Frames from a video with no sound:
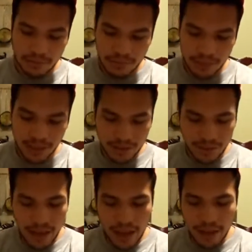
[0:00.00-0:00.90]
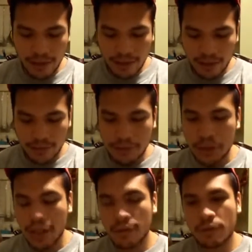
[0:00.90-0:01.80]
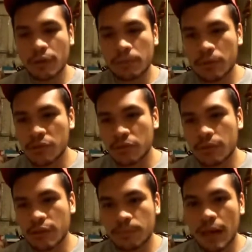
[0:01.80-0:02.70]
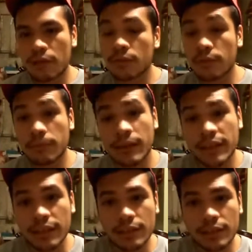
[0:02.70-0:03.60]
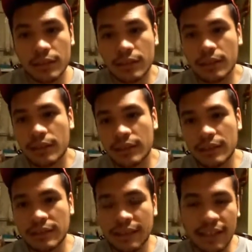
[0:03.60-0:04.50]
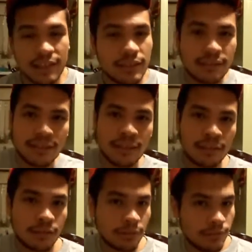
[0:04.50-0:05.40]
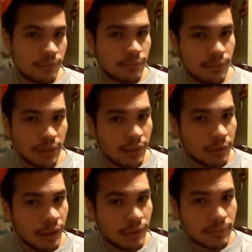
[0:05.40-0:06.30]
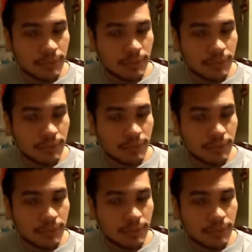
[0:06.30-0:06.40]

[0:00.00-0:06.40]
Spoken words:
because of that, when you have one person who has power over many, they can dictate what they want.